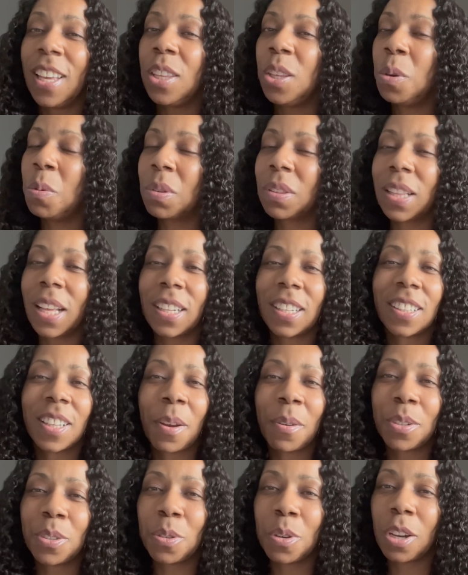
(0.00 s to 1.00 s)
you would think that
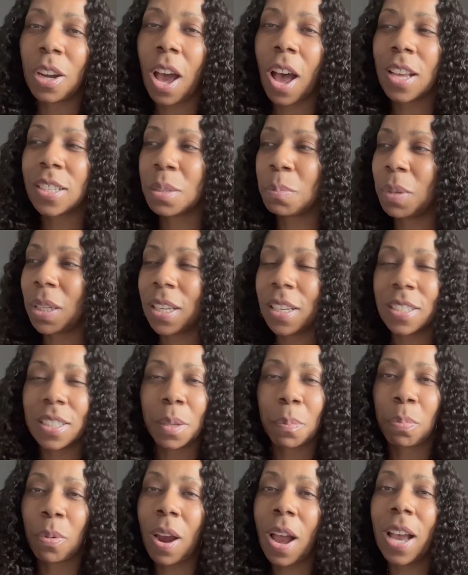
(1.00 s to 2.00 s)
they were doing awesome because
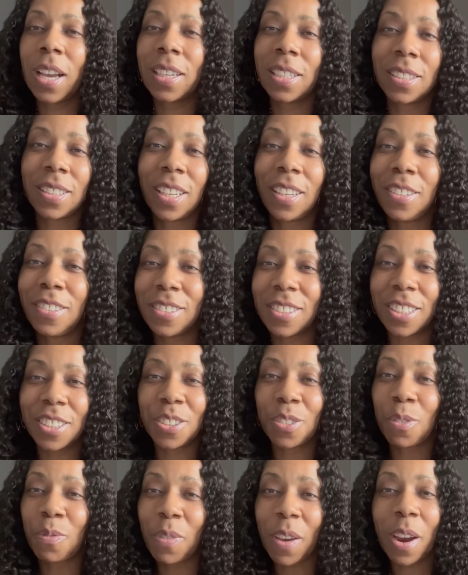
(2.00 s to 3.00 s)
LeBron continues to
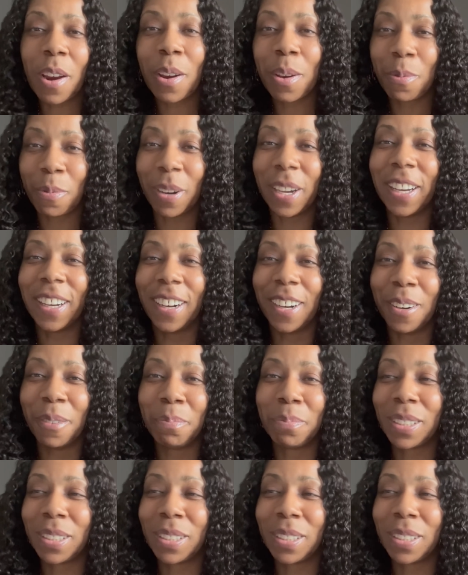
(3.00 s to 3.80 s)
do very well,